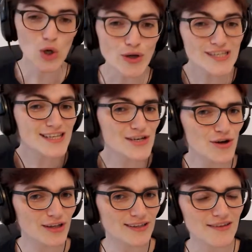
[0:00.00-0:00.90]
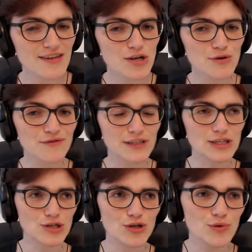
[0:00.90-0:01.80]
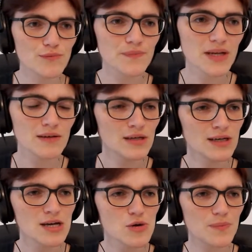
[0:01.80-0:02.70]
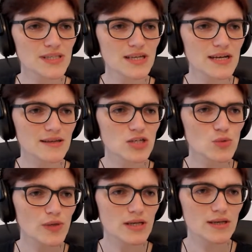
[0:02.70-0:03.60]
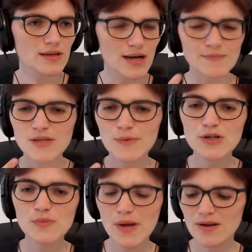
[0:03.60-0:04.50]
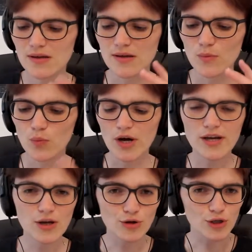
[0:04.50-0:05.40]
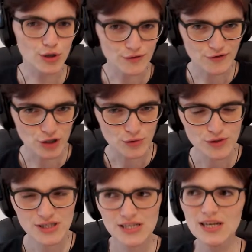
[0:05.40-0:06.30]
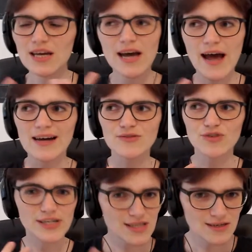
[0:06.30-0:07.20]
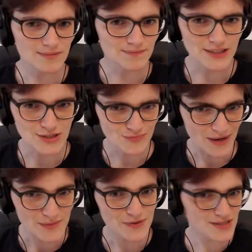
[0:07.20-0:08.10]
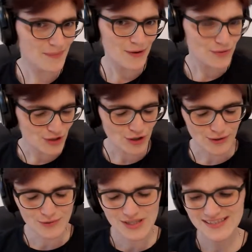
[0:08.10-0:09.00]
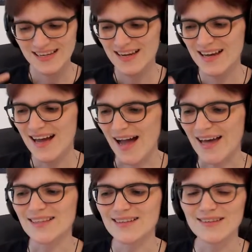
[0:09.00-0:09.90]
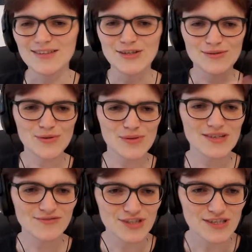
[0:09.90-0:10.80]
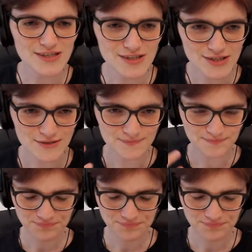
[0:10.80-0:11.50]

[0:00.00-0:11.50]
Honestly, nothing overly new. But it's like this week, I'm supposed to be working on a lot of codes and writing a bunch of papers about the codes and doing some research.